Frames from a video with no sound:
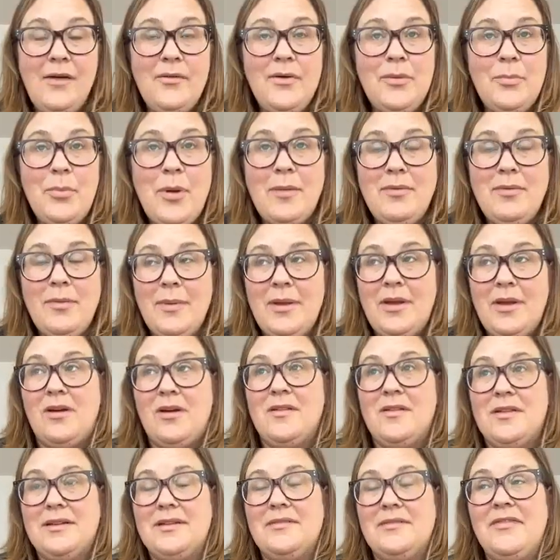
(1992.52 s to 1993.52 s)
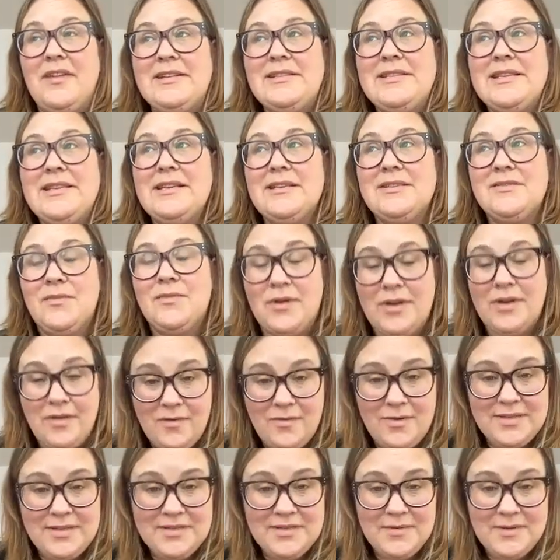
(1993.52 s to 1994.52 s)
I would probably call it, fencing is one of
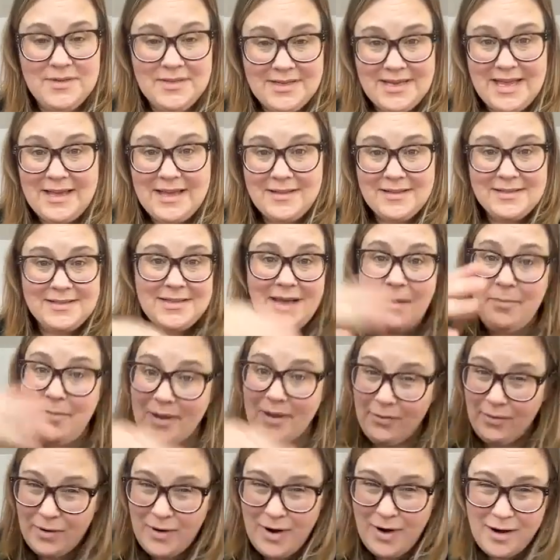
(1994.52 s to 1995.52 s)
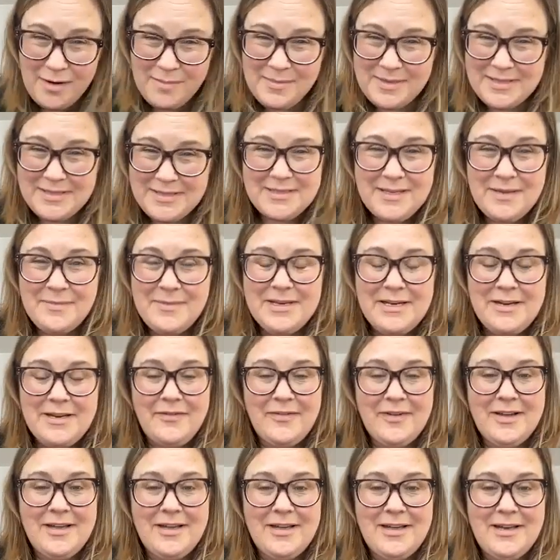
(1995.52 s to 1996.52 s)
the ones where, yeah, the setback requirements can be
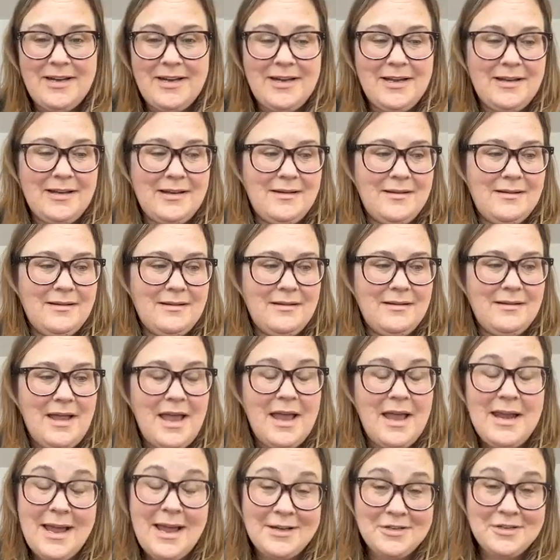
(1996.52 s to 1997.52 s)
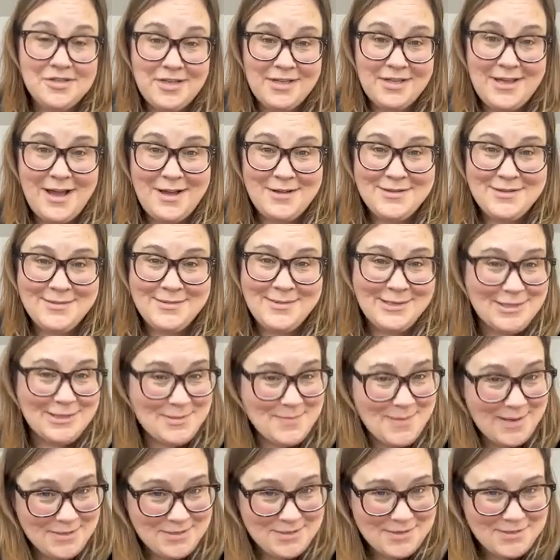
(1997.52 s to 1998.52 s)
different. And actually the house that we
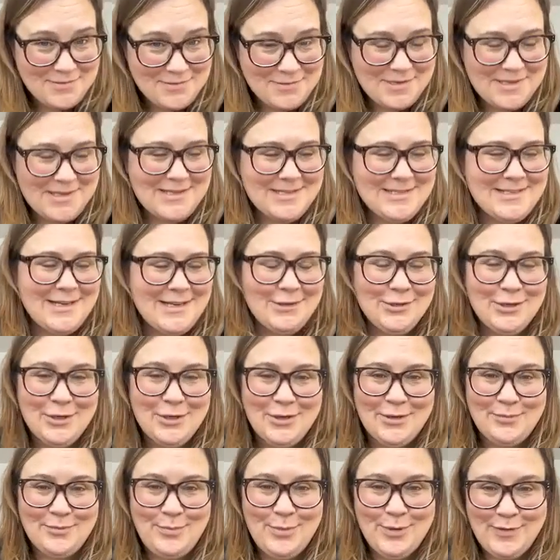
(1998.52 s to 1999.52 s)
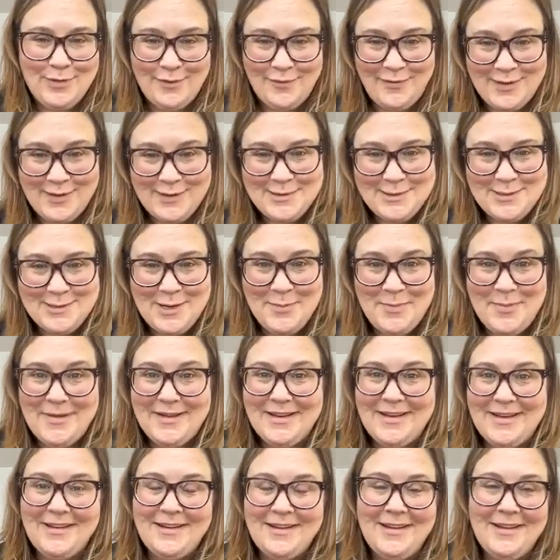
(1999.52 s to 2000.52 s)
just mentioned where the seller put the fence up
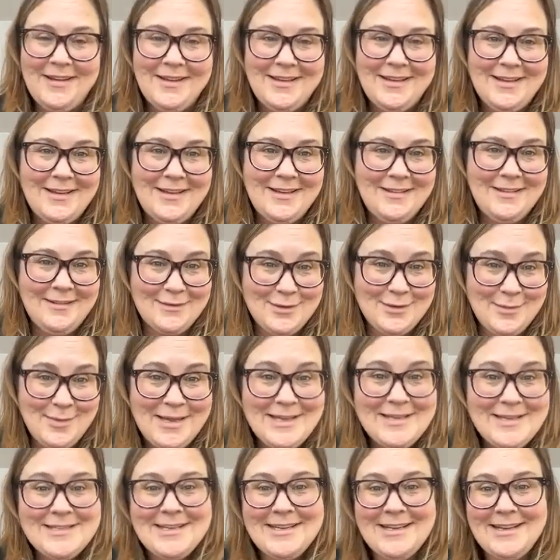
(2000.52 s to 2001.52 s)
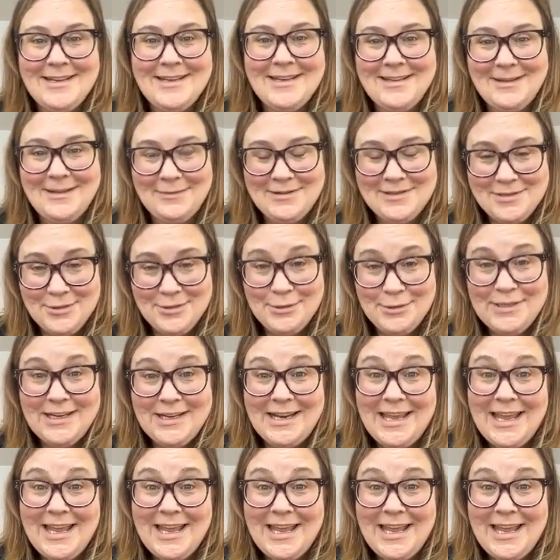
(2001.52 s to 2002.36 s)
and it looked amazing. And then we sold it.